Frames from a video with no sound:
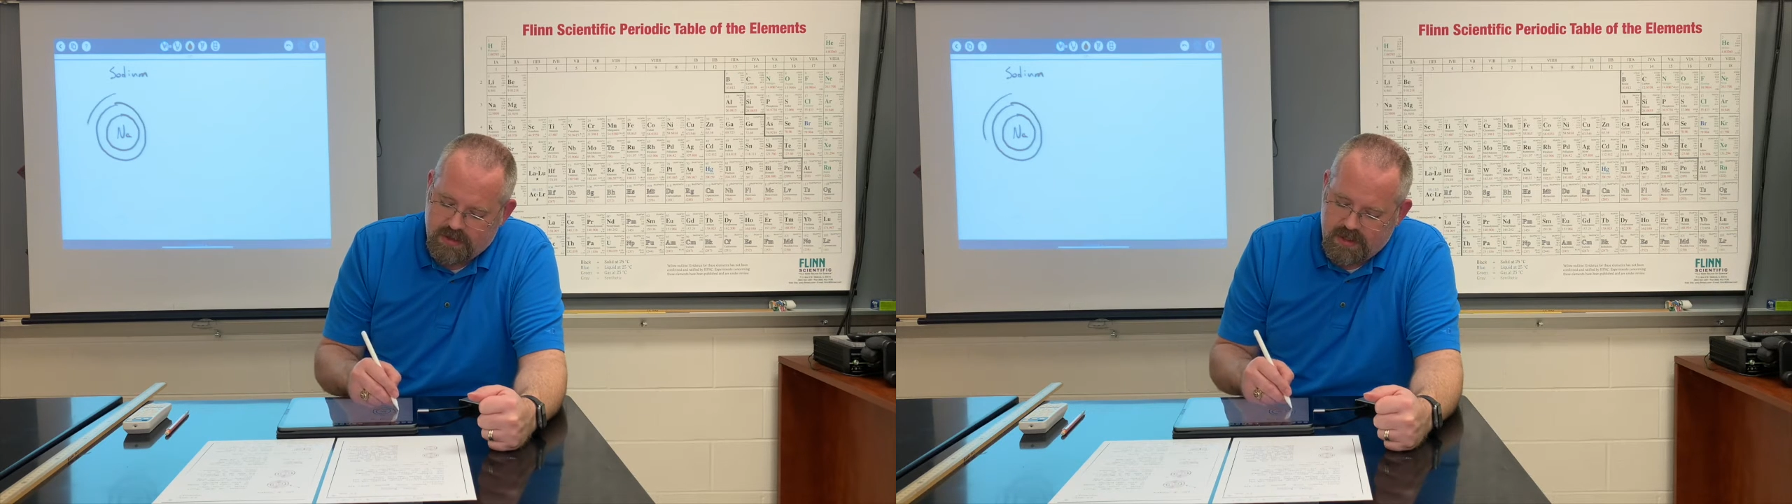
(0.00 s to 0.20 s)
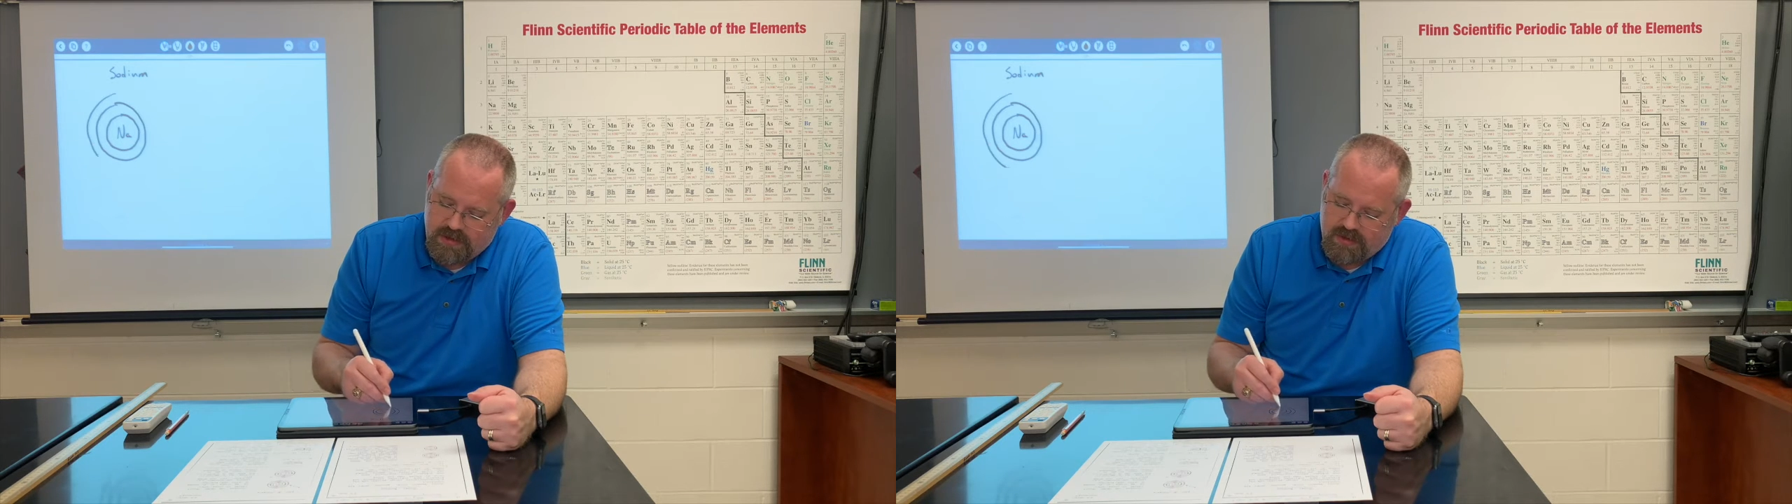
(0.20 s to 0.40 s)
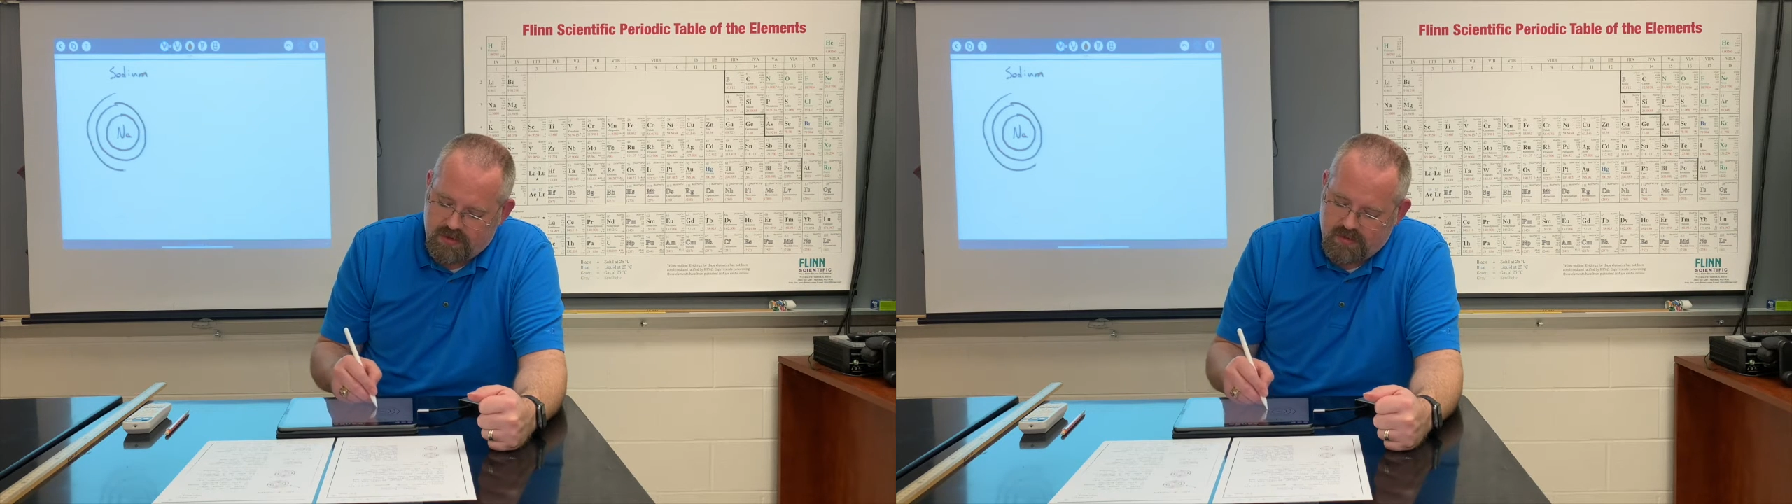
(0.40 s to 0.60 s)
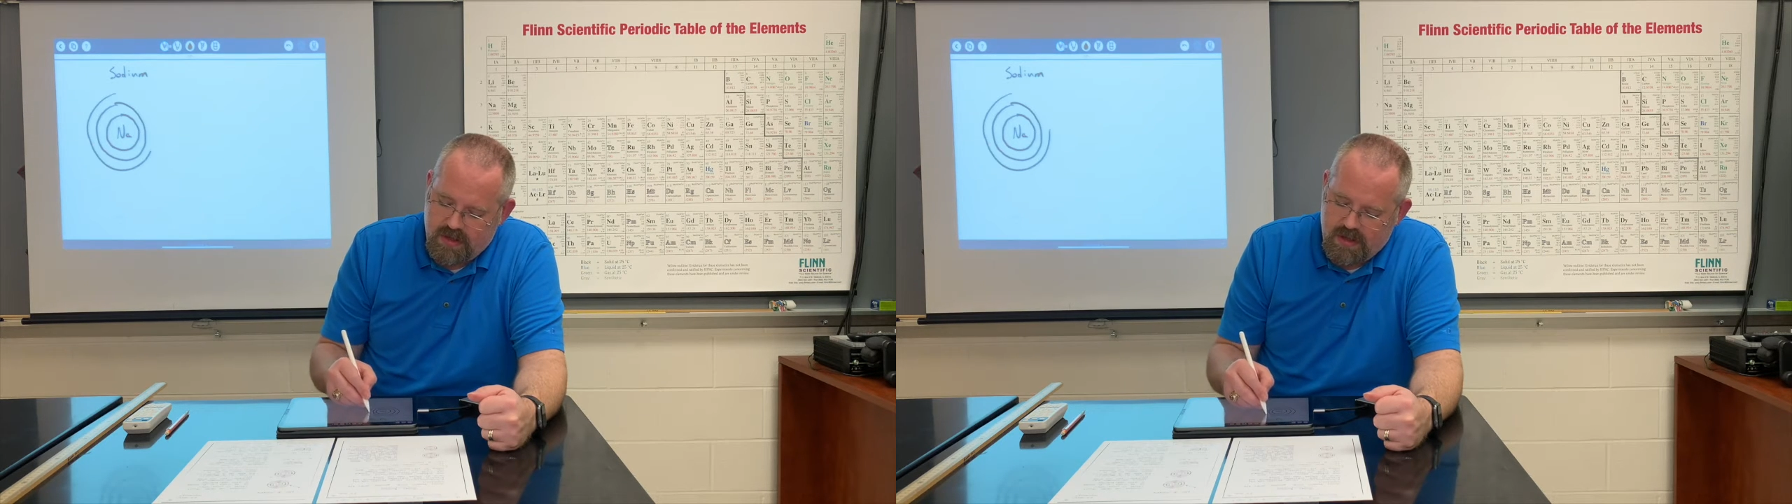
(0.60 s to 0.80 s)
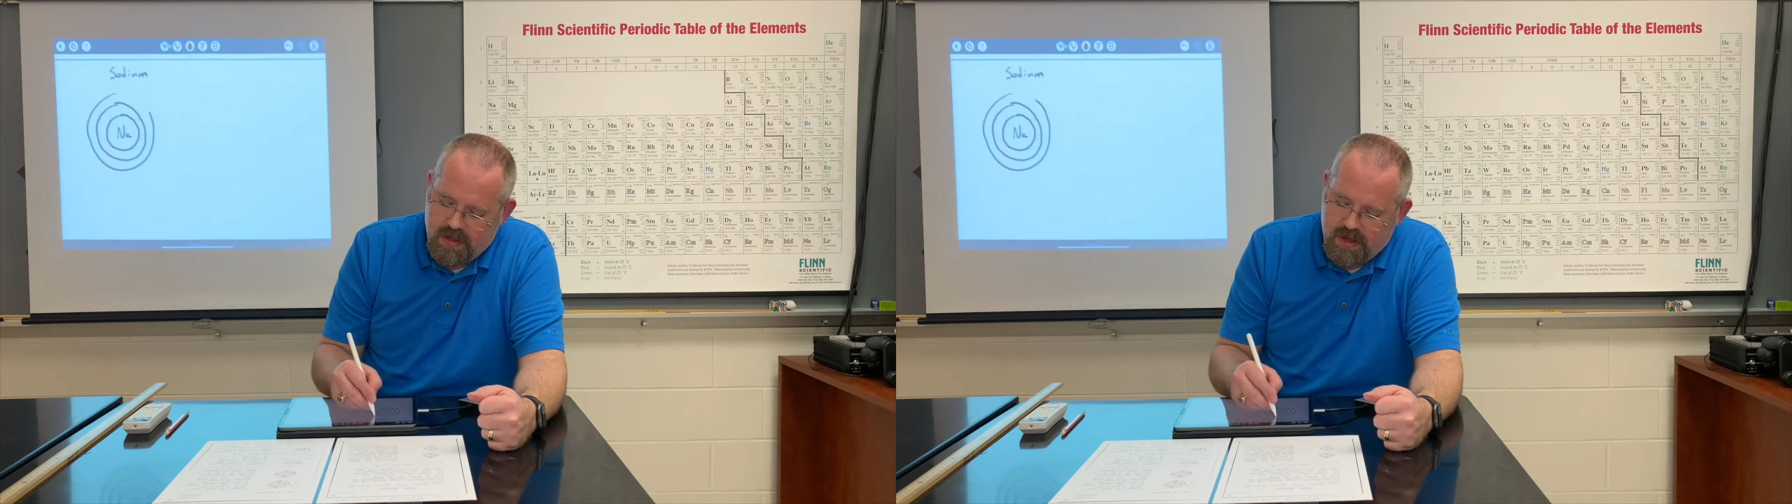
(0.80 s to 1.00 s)
It has
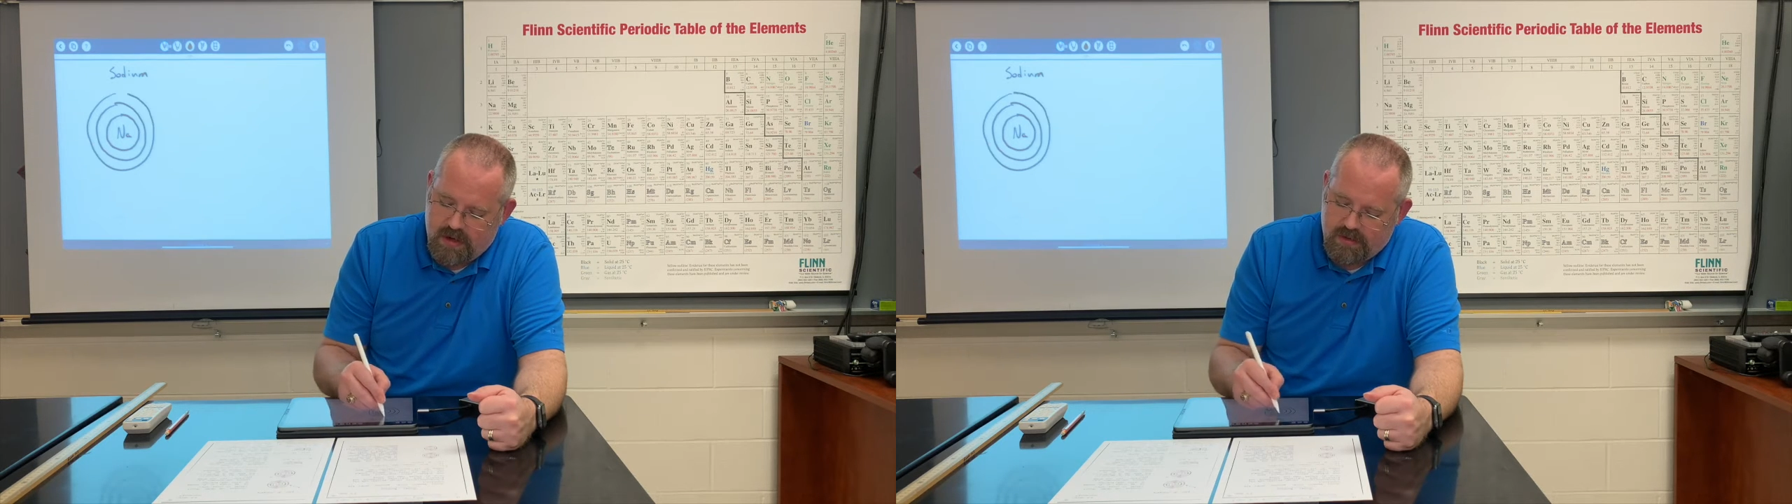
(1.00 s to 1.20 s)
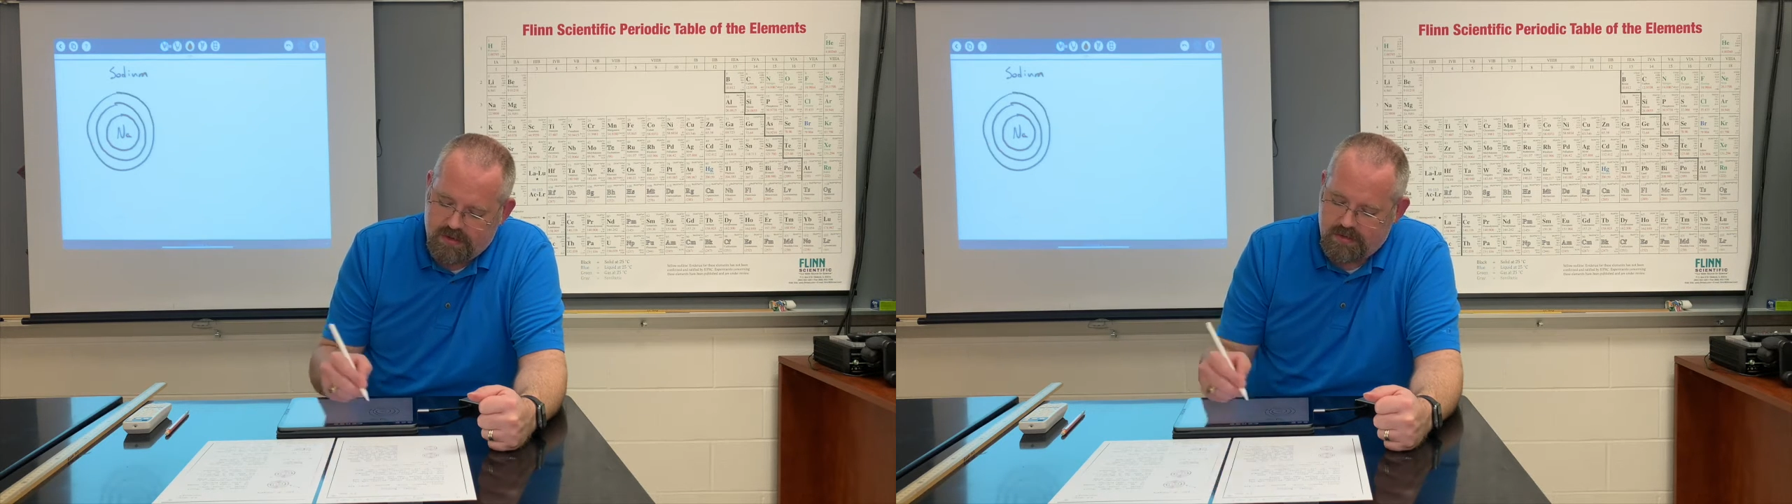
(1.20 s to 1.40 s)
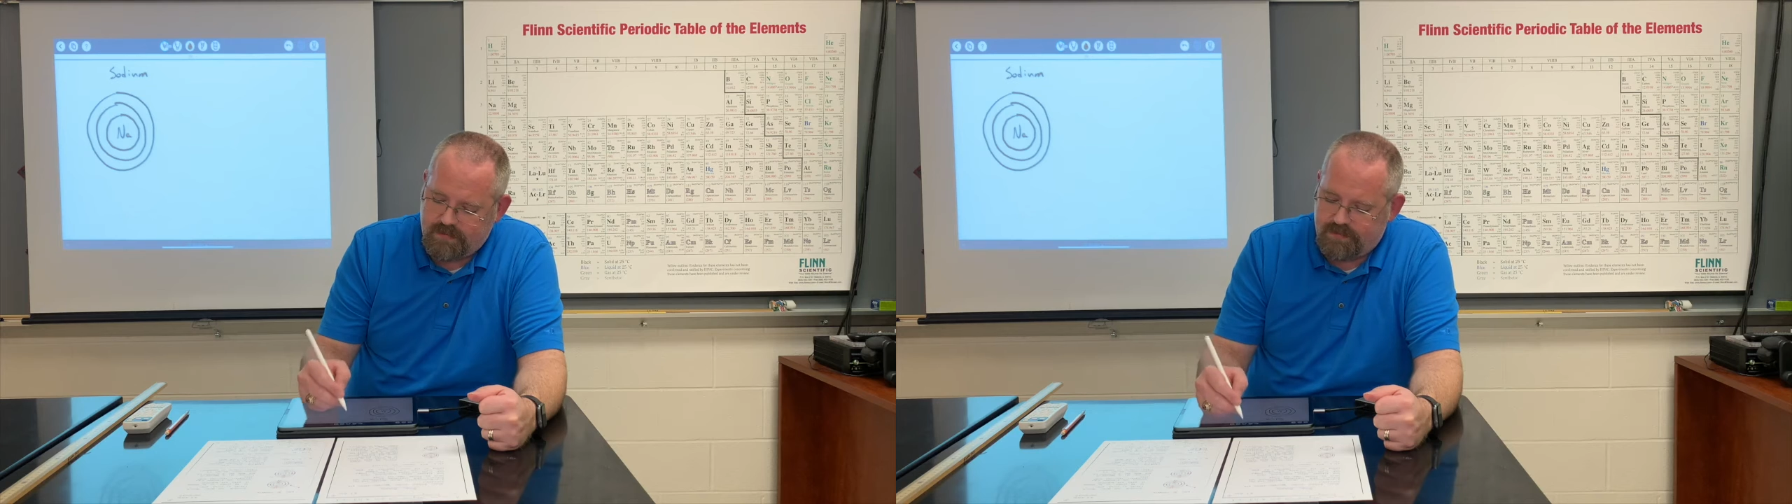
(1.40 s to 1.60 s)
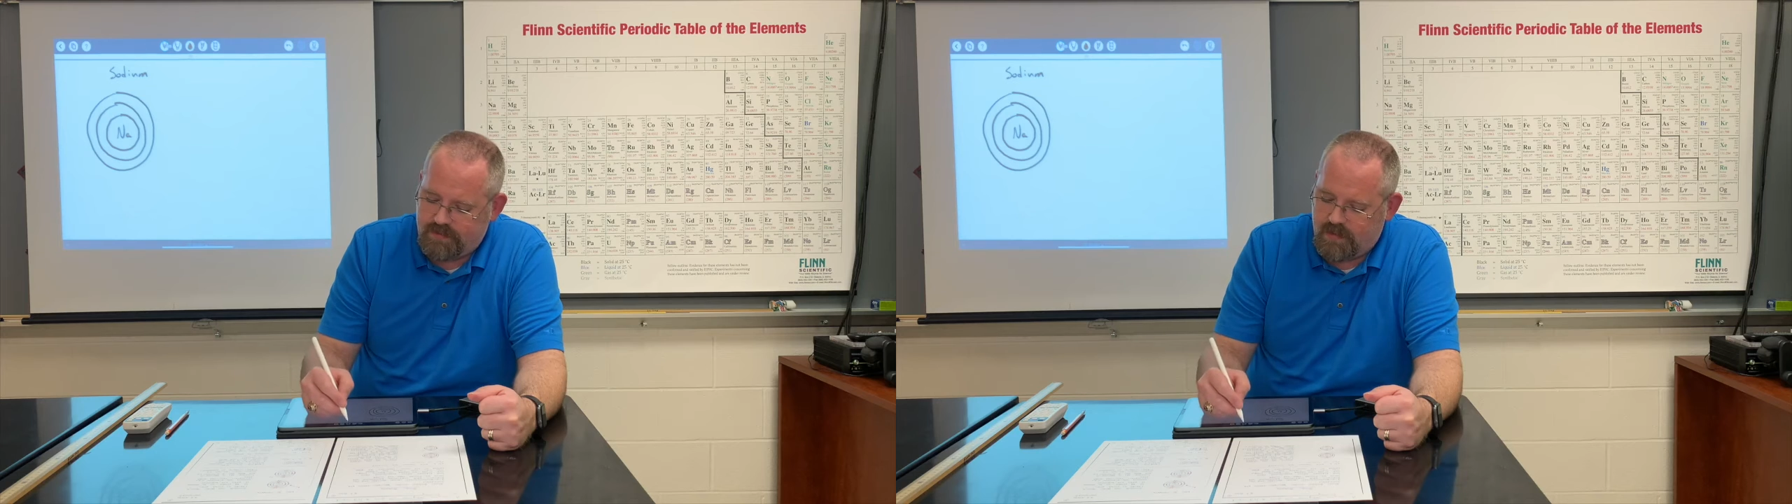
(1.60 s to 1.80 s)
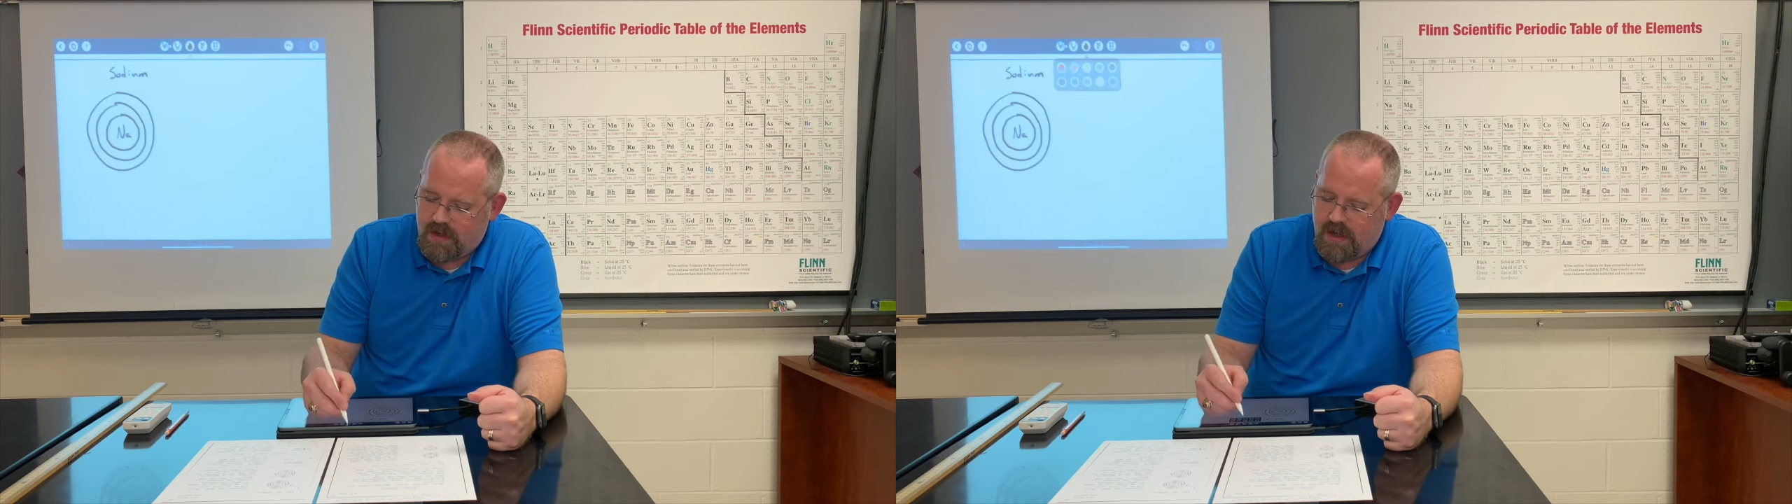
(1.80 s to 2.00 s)
3 layers,
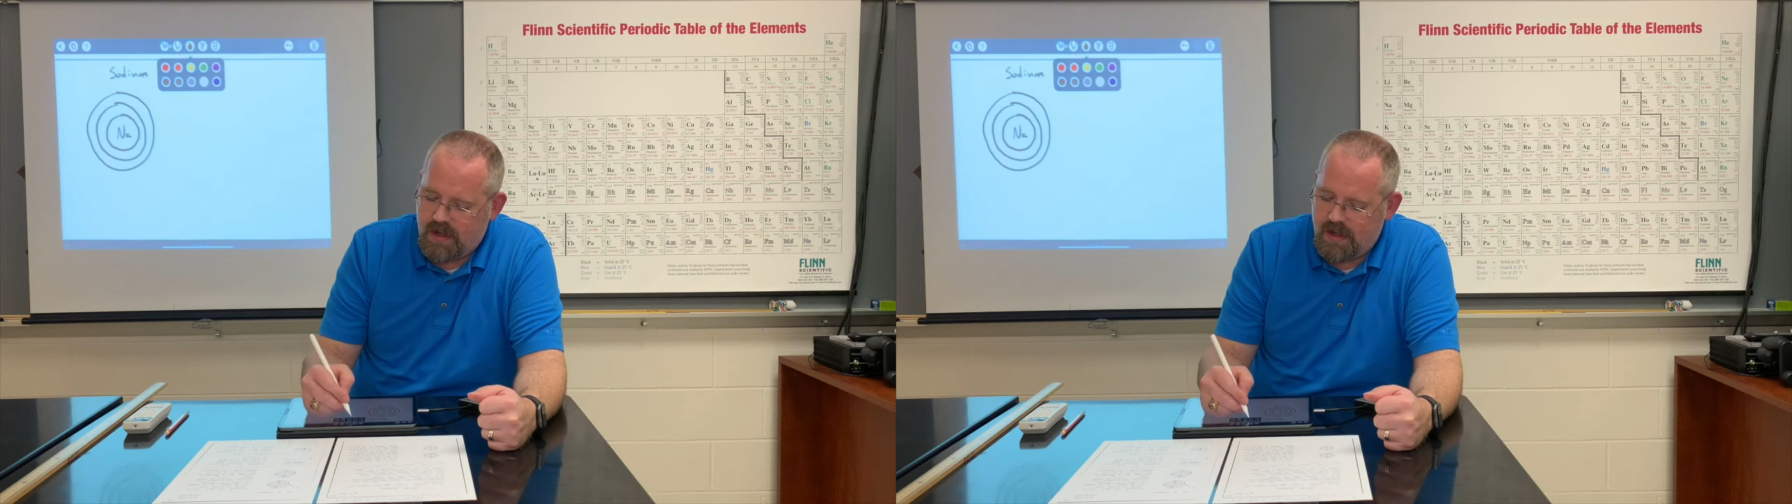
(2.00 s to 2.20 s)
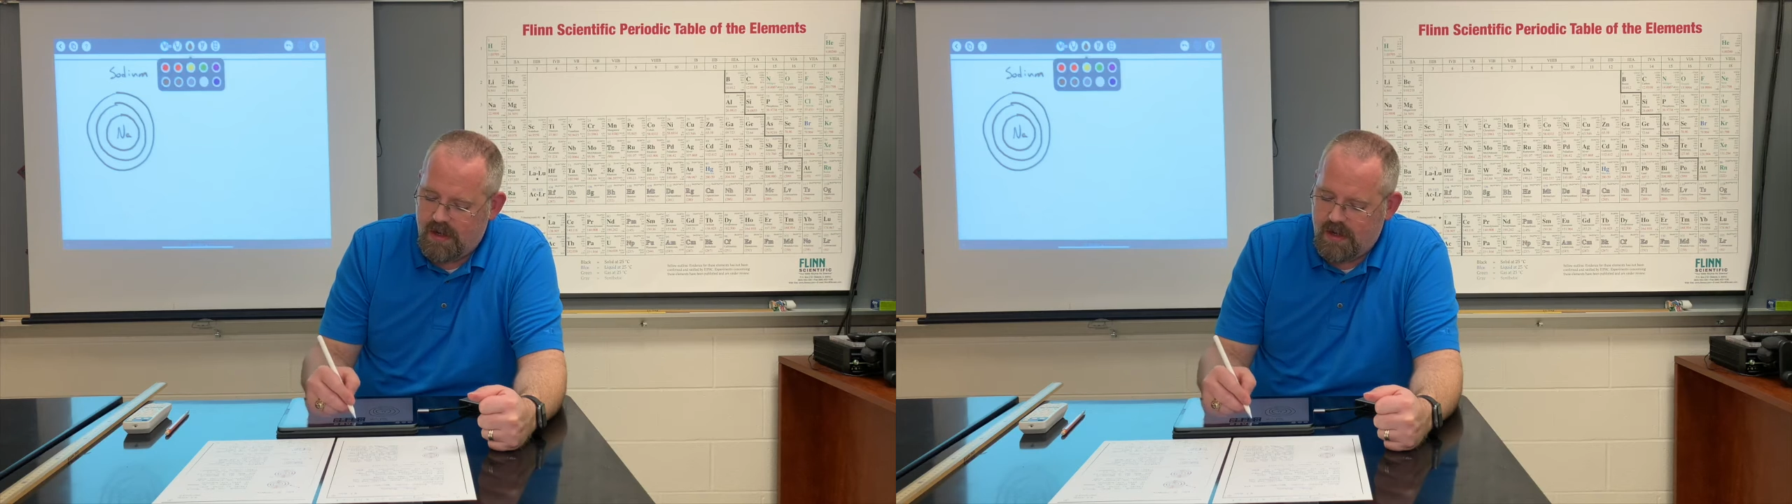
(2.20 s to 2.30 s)
okay.